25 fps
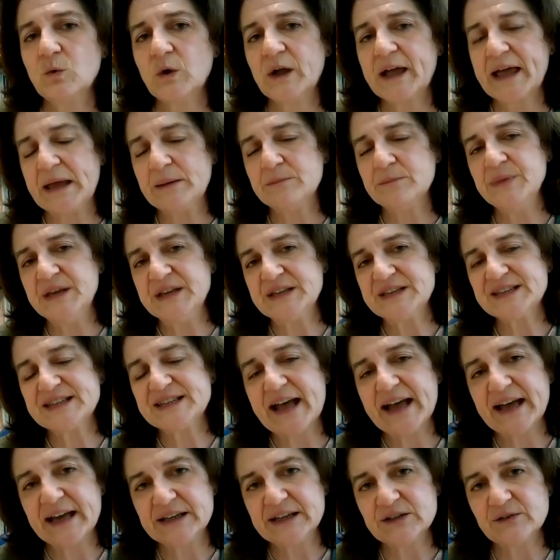can be
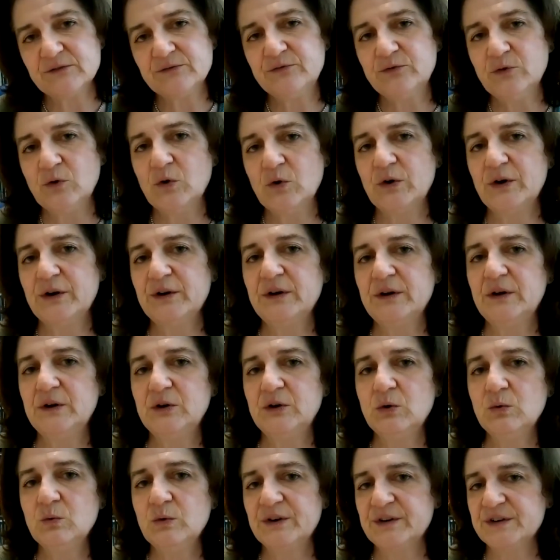said for
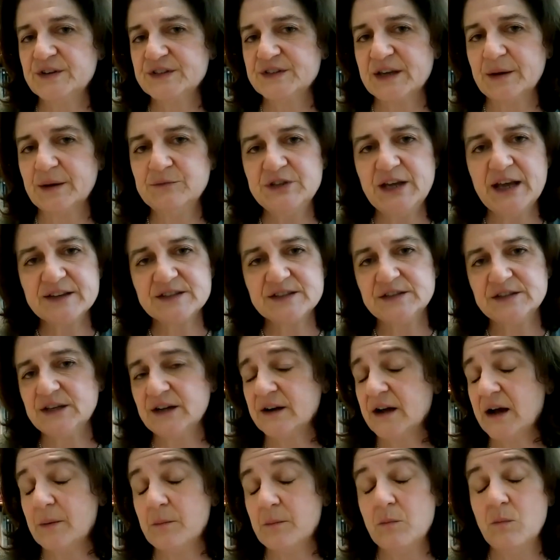lower risk MDS.
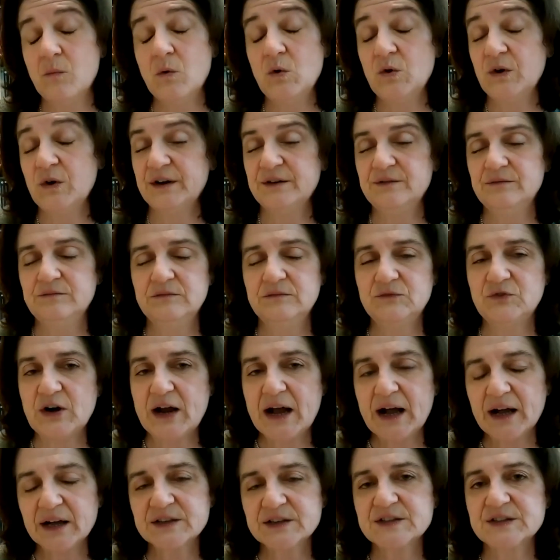There are more
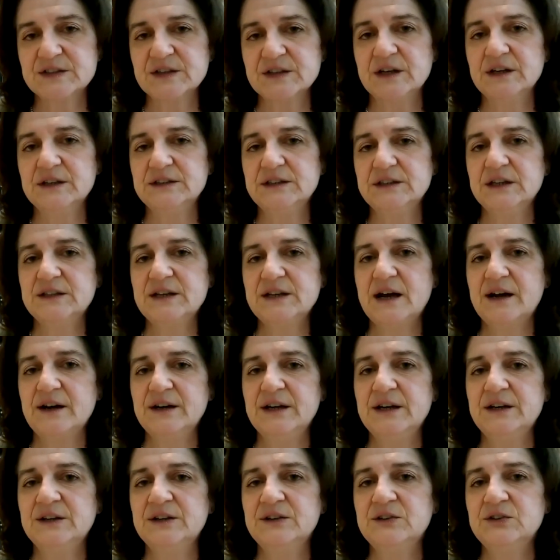drugs uh, that are
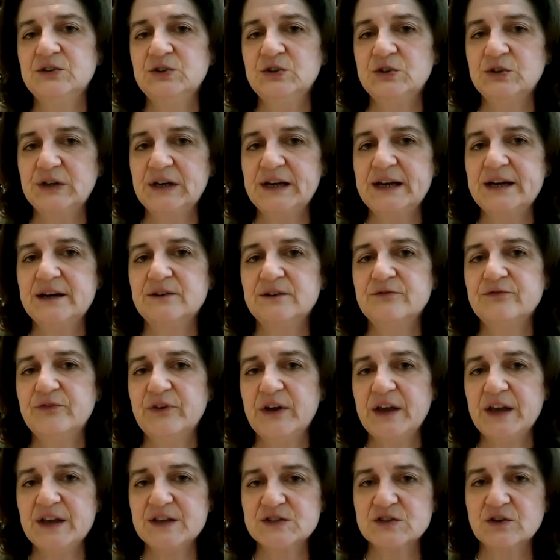in an earlier
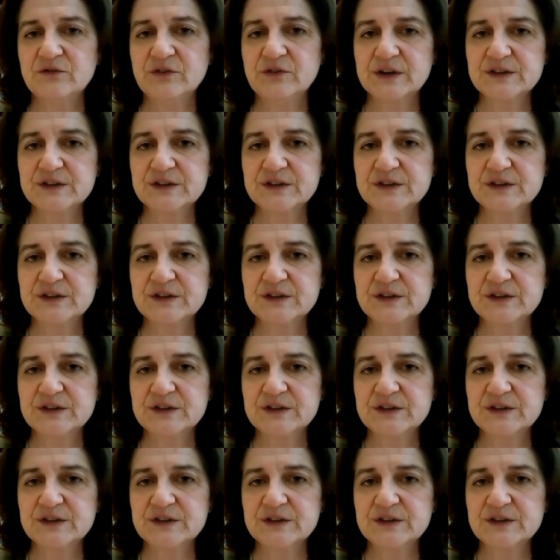phase of